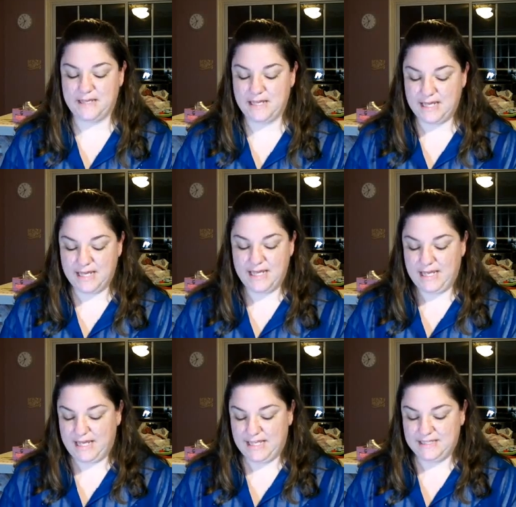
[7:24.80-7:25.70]

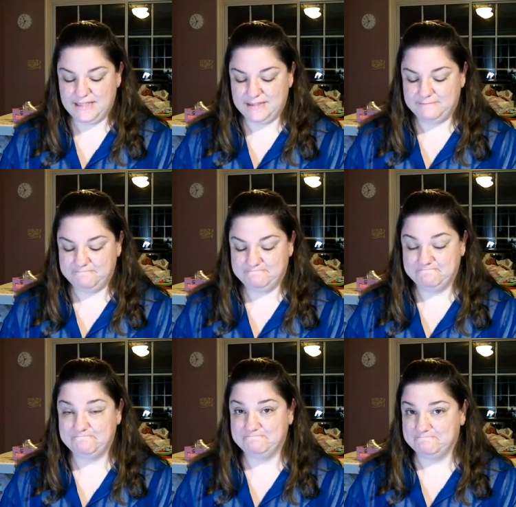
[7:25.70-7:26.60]

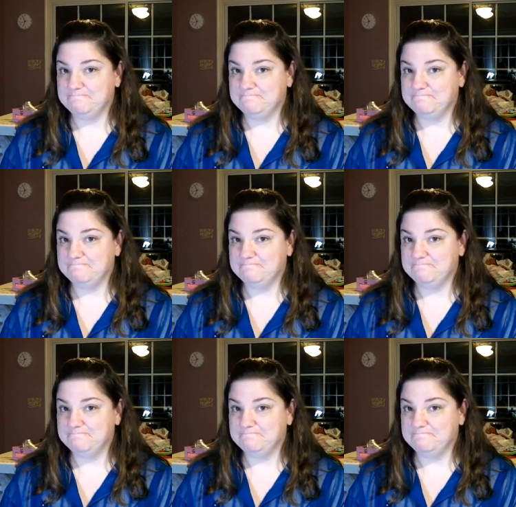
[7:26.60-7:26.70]
No one is speaking in this clip.